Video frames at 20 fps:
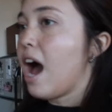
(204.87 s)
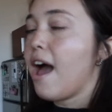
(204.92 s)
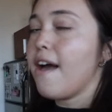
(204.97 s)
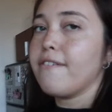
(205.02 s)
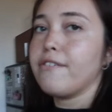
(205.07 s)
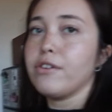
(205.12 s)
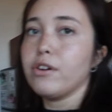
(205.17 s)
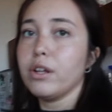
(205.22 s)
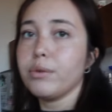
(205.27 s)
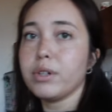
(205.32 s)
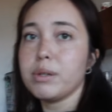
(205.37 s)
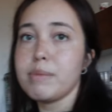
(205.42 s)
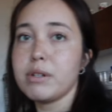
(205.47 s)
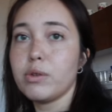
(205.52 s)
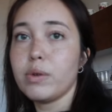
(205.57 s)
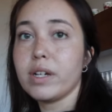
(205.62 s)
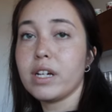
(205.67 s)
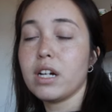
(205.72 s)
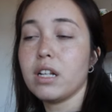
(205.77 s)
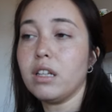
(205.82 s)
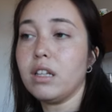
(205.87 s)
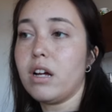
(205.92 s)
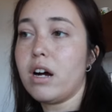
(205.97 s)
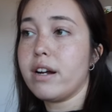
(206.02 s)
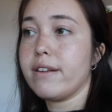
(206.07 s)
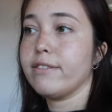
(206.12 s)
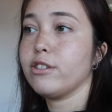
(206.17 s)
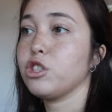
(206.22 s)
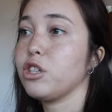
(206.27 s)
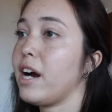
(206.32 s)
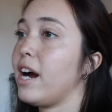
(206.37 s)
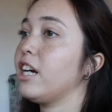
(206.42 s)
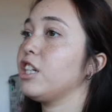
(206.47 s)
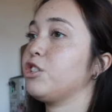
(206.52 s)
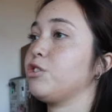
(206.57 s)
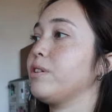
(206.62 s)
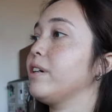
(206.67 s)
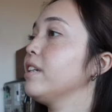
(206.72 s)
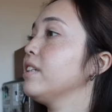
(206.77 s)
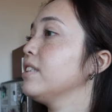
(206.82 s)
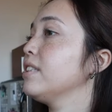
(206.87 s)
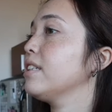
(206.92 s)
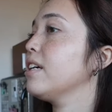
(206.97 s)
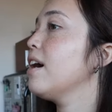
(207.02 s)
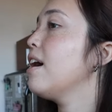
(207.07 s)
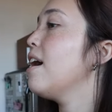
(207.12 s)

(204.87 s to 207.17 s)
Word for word: I feel like we're going to be doing a lot of trash runs.